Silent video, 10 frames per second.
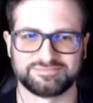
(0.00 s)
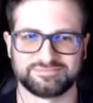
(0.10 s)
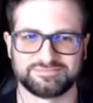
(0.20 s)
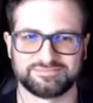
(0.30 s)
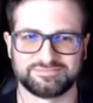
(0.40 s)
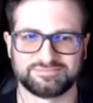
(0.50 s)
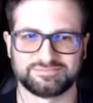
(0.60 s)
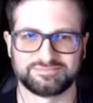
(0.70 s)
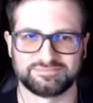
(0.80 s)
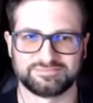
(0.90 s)

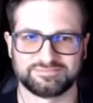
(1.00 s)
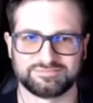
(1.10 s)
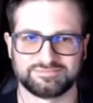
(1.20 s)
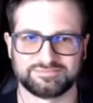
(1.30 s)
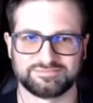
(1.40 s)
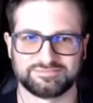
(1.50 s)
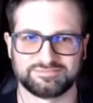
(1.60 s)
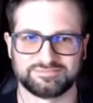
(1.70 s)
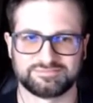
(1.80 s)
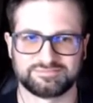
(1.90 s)

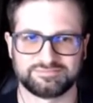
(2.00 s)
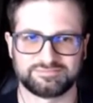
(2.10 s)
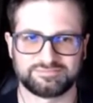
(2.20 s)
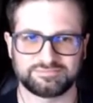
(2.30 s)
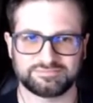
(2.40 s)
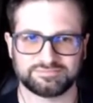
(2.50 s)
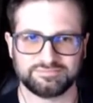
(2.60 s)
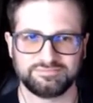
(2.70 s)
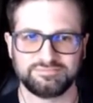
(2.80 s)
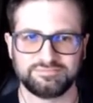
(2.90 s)

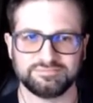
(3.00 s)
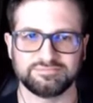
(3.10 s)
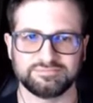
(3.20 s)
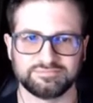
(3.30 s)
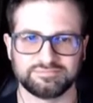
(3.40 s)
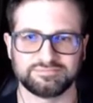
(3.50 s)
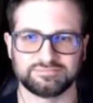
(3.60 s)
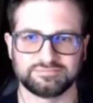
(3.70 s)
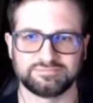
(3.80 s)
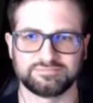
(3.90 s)

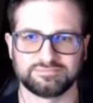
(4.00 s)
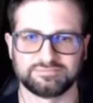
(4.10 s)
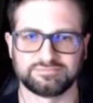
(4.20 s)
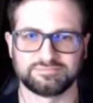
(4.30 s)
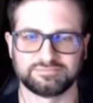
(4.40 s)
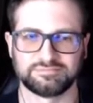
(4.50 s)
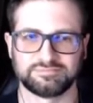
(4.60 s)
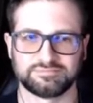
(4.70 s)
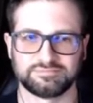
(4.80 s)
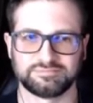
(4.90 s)
(silent)